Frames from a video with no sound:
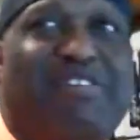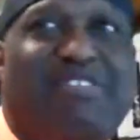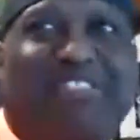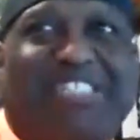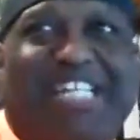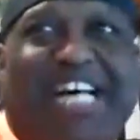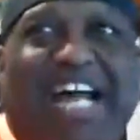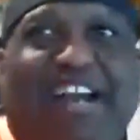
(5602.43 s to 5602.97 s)
a
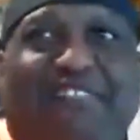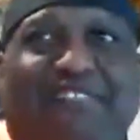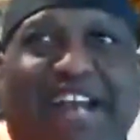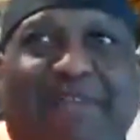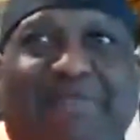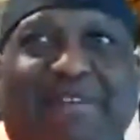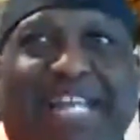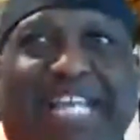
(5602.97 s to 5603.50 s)
tirade
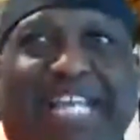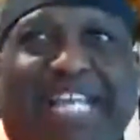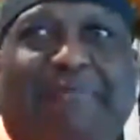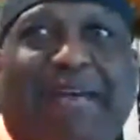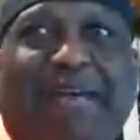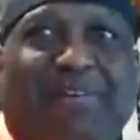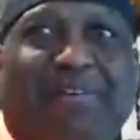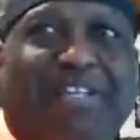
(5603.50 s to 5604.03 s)
when they came
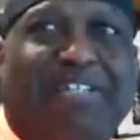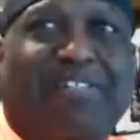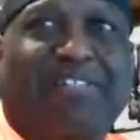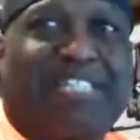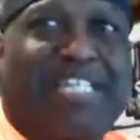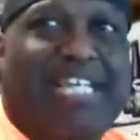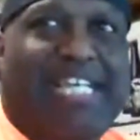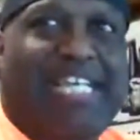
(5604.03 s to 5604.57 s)
back with
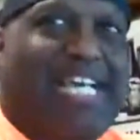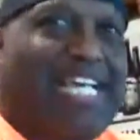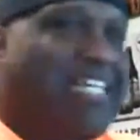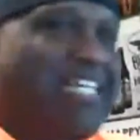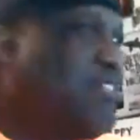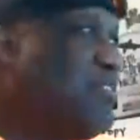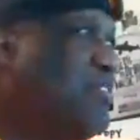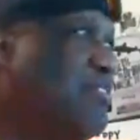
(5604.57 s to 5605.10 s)
guilty he had in the
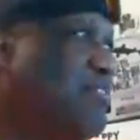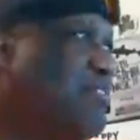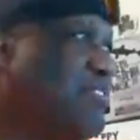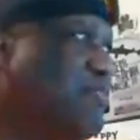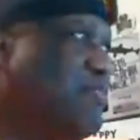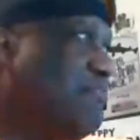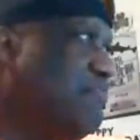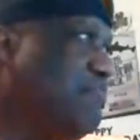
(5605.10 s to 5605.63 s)
court. Yeah.